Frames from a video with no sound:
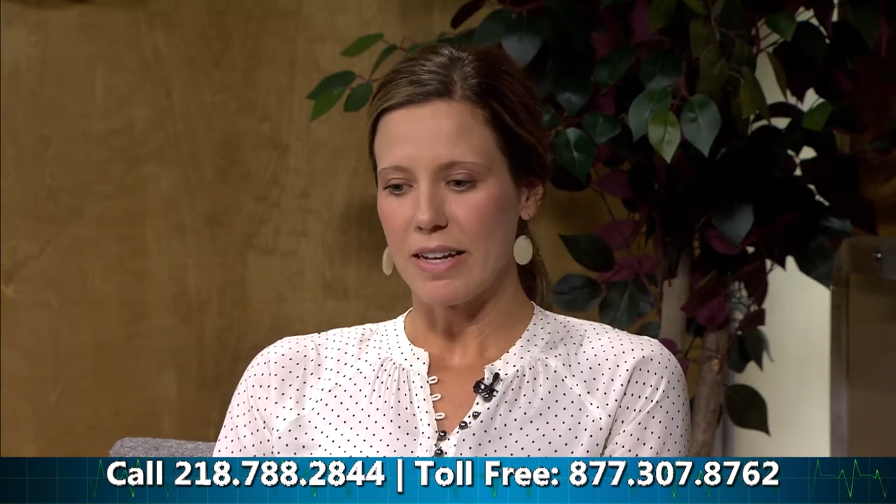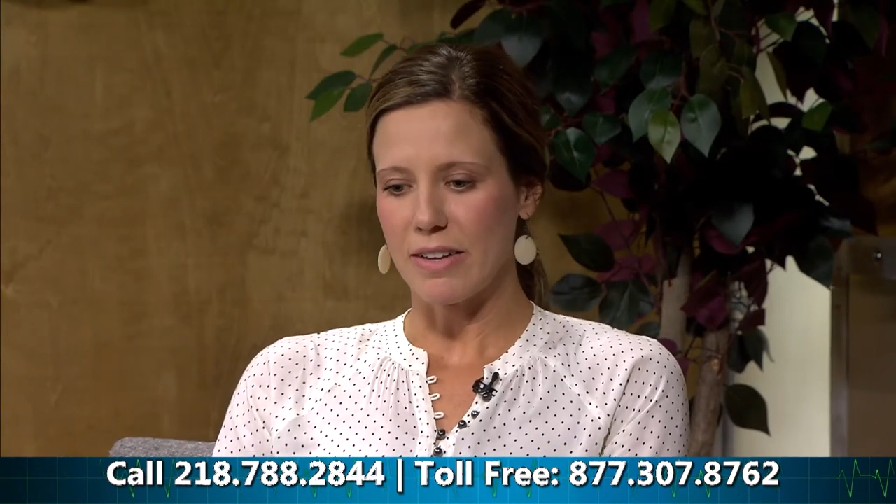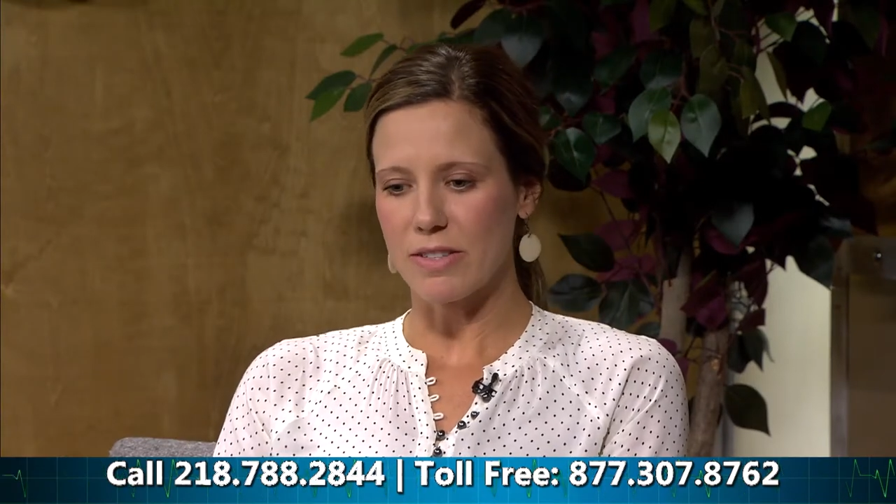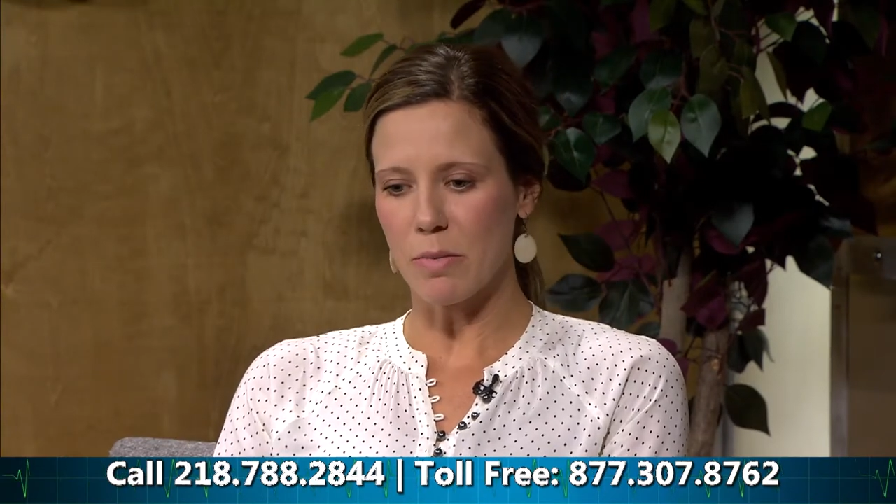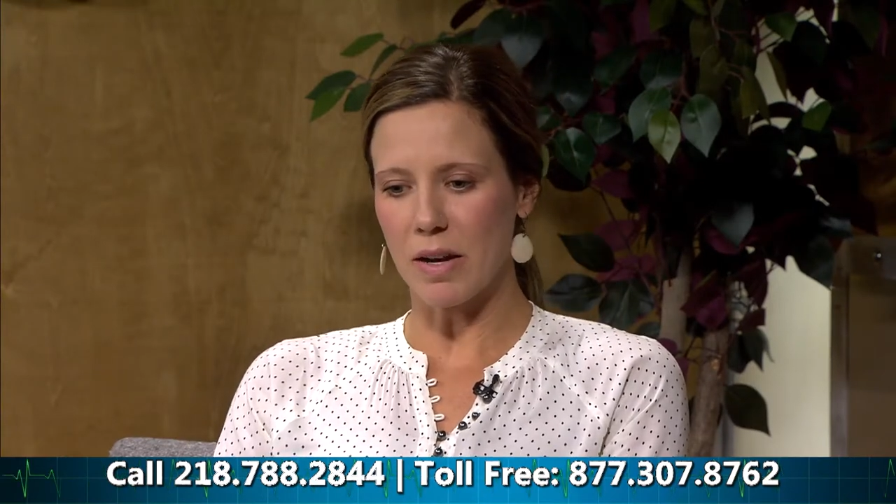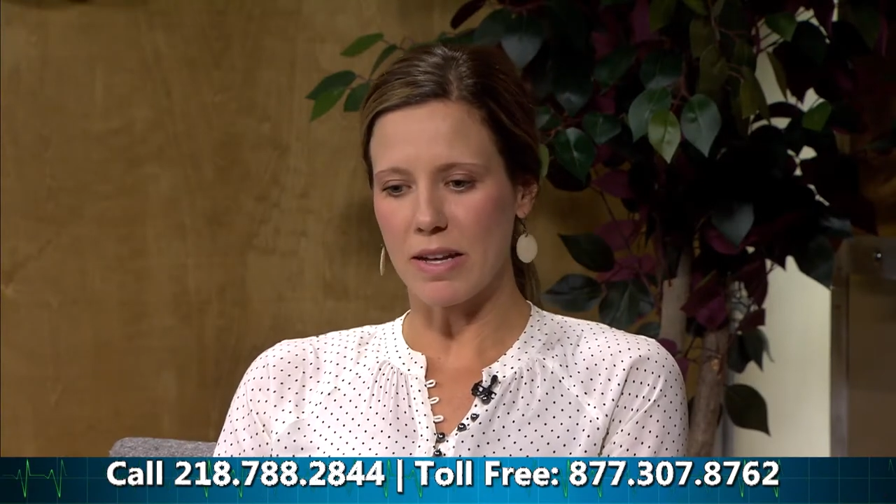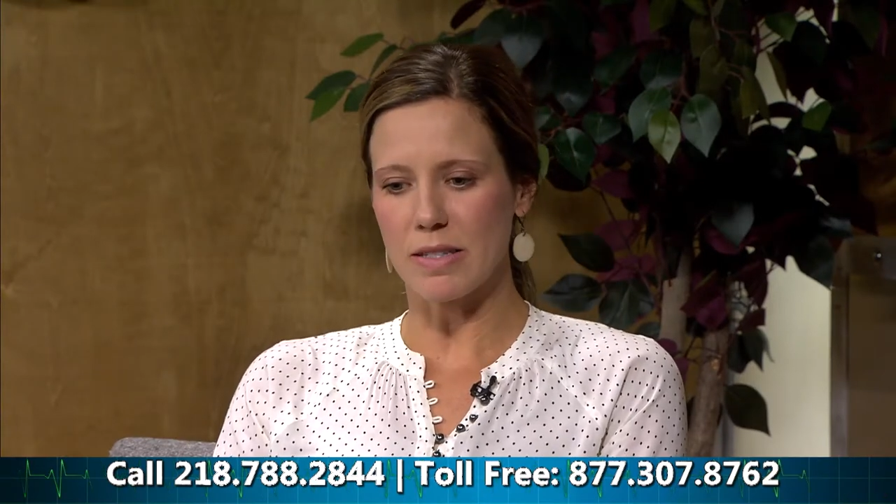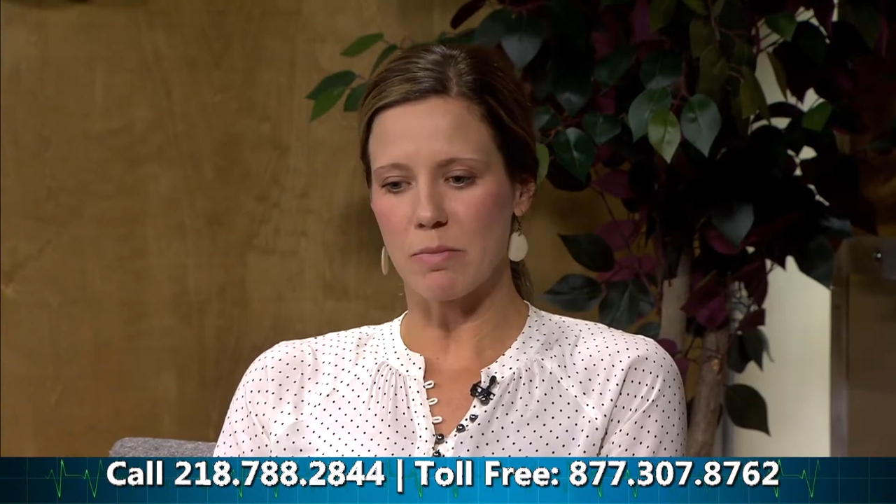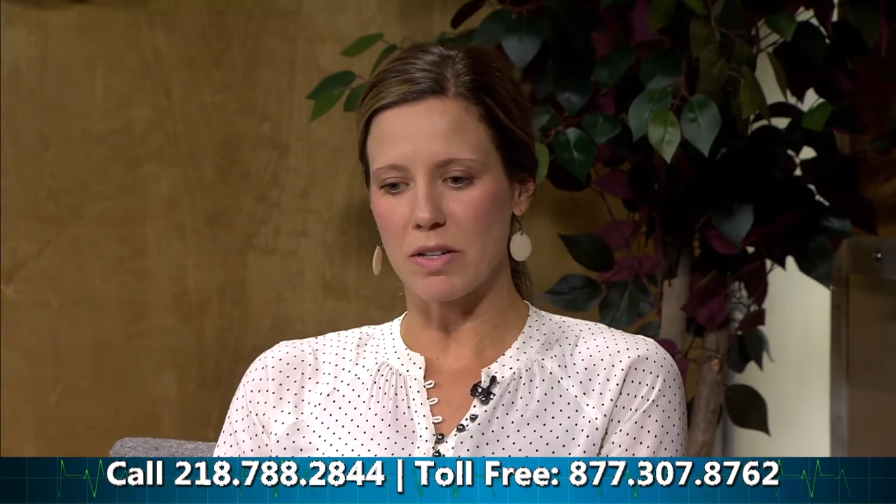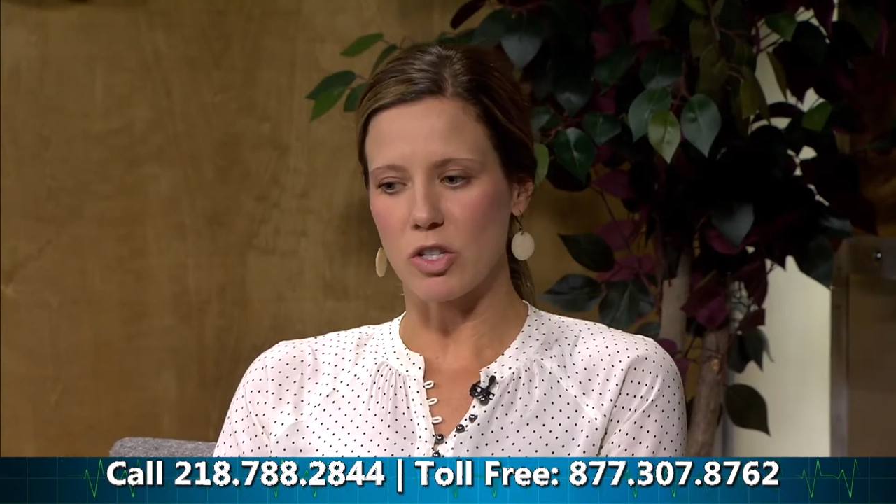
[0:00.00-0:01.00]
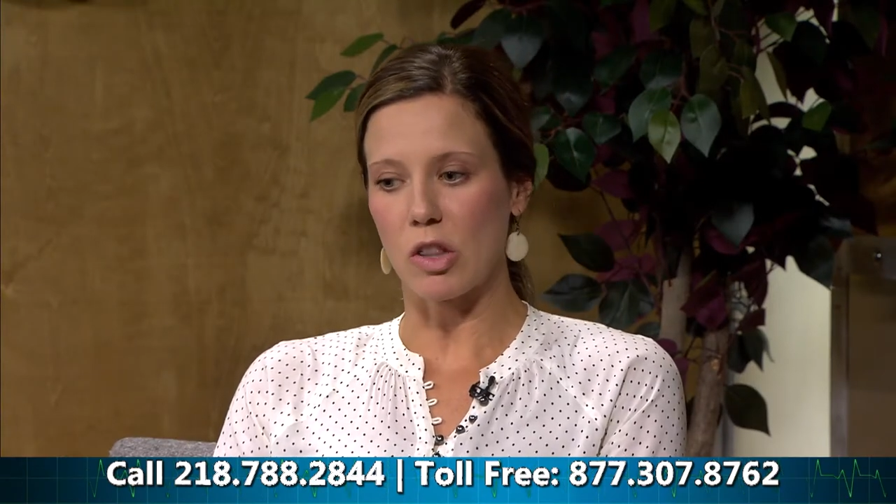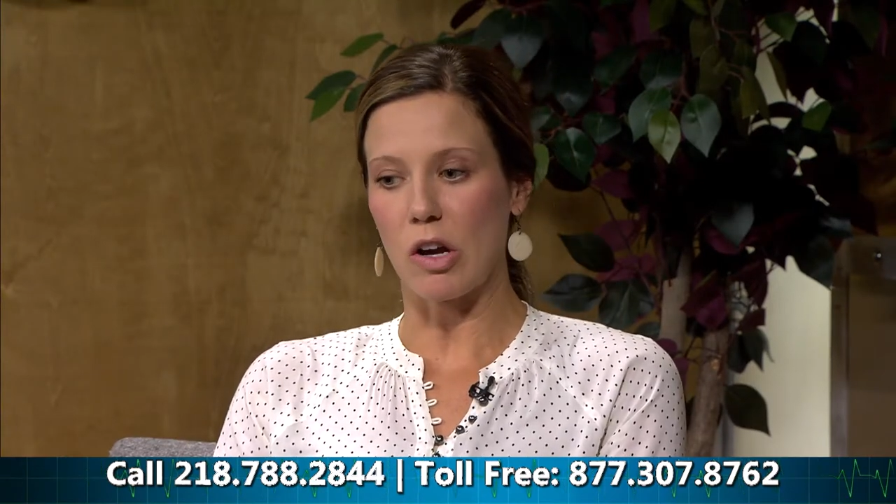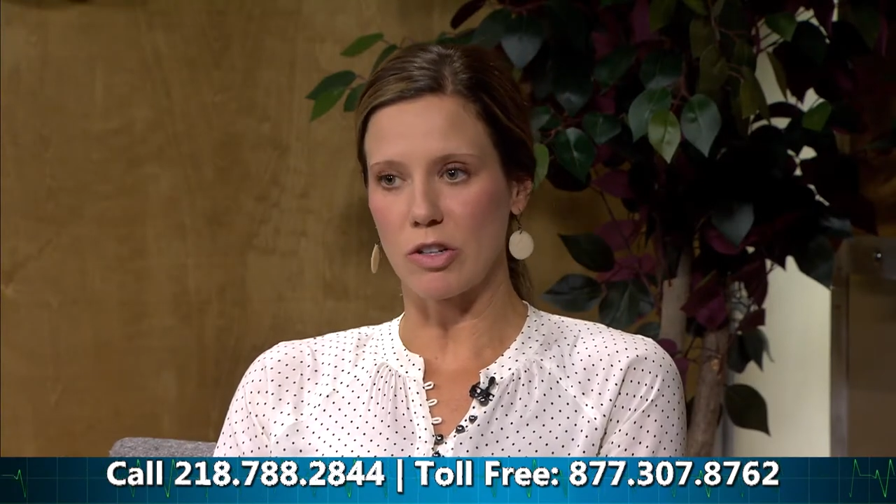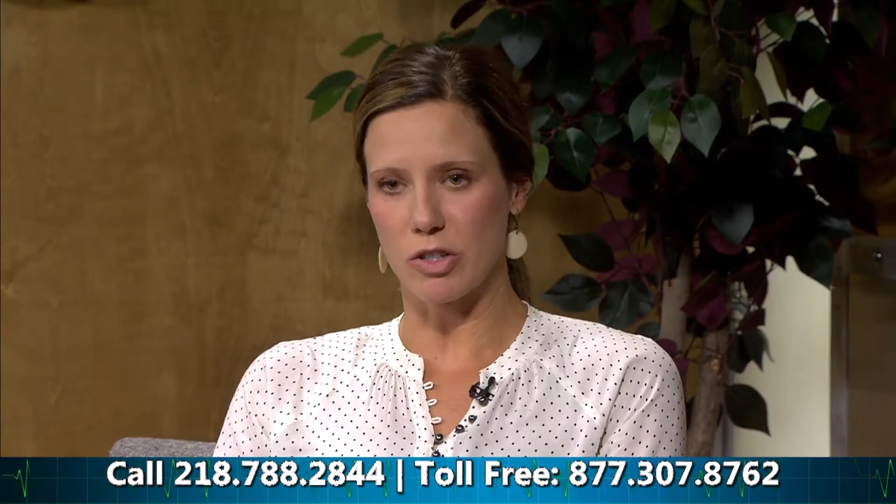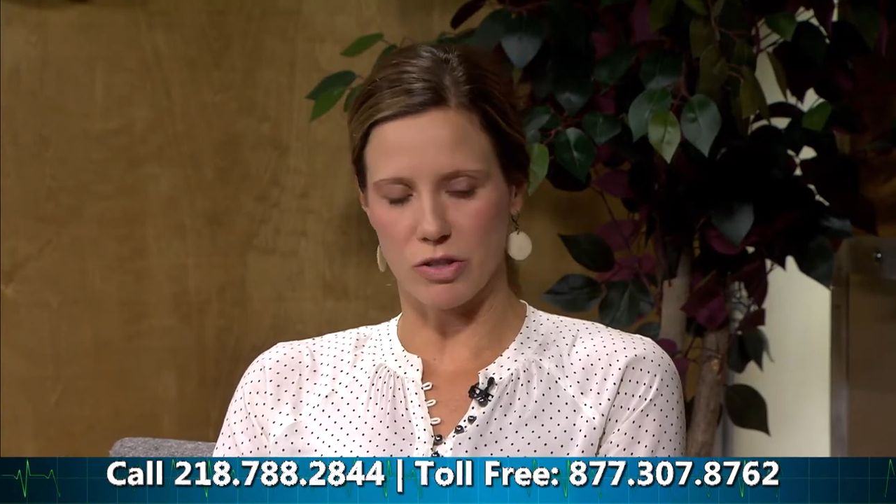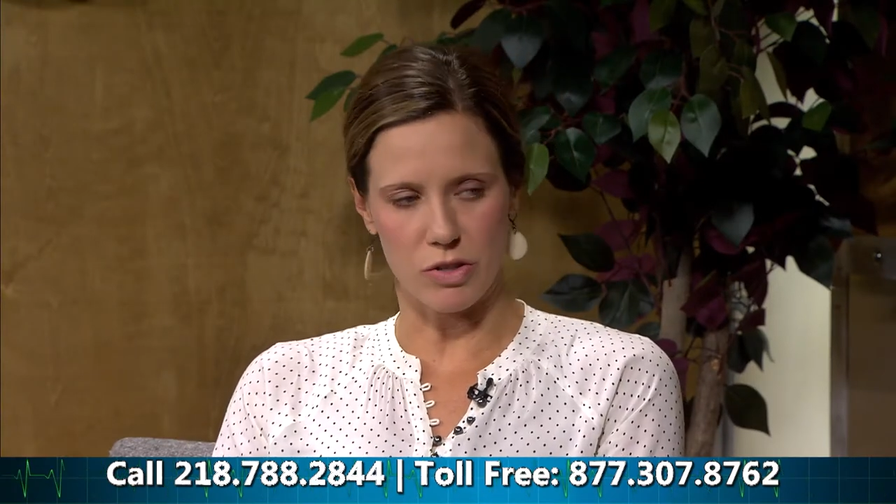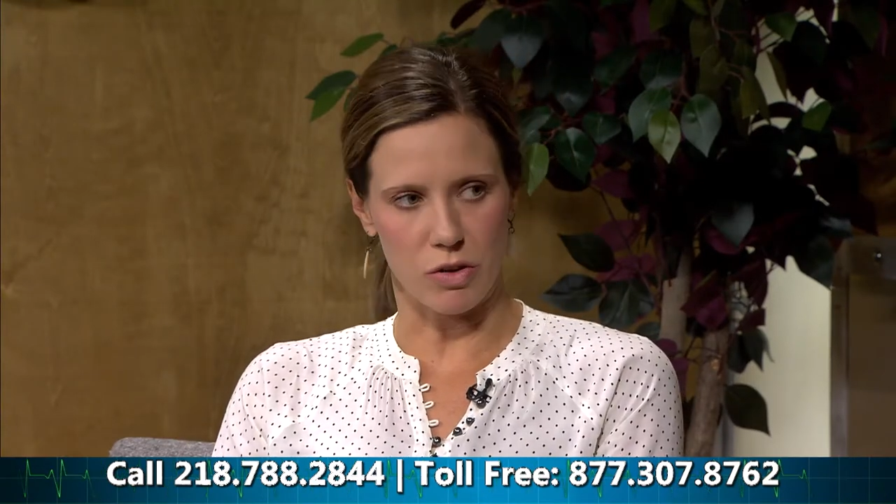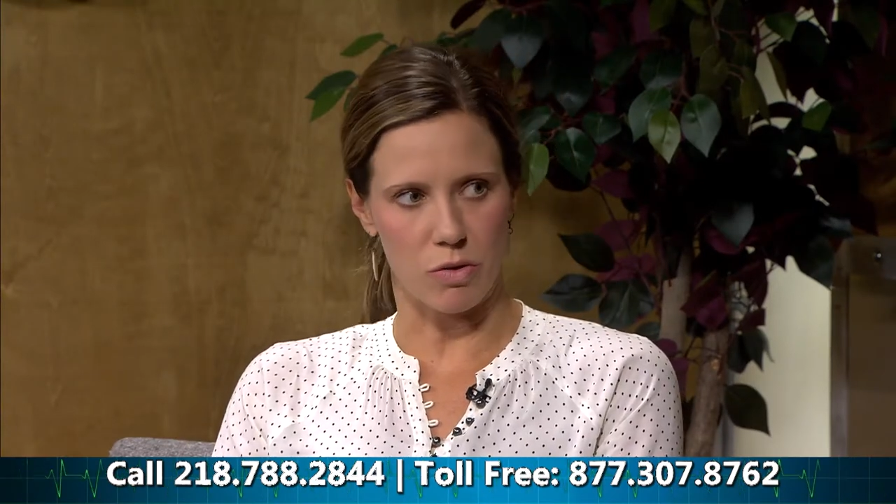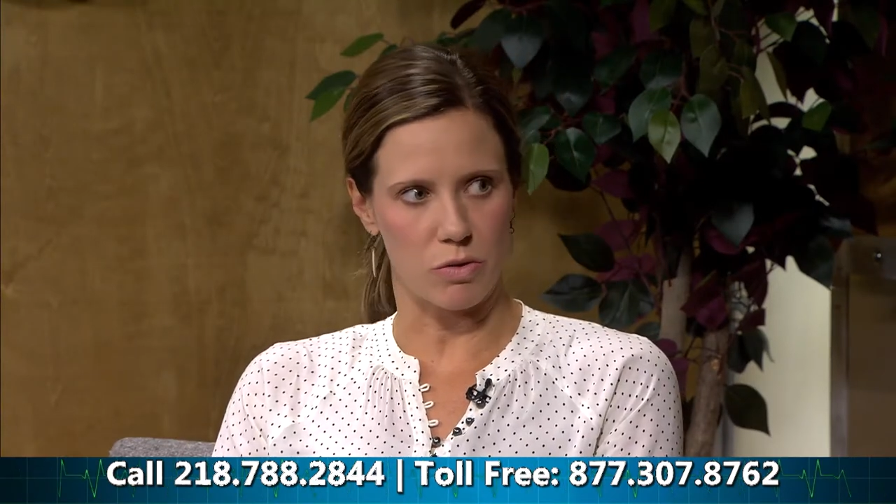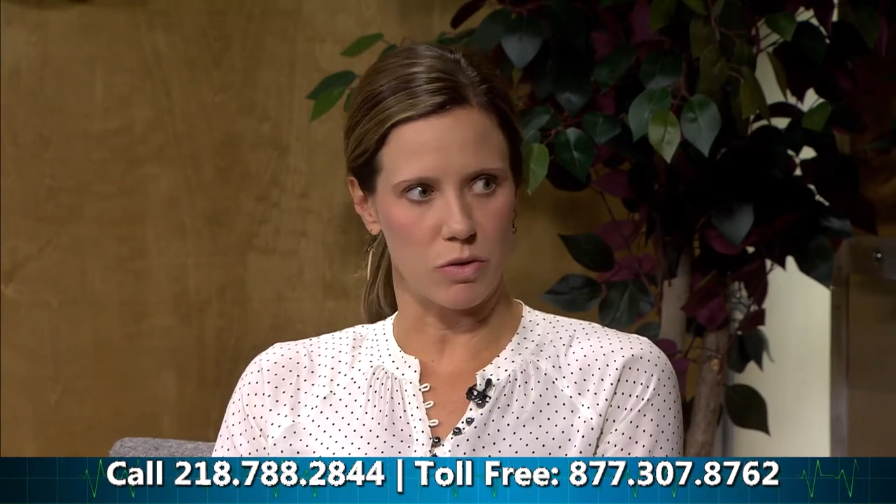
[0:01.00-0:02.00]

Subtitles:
If someone has a much larger stone,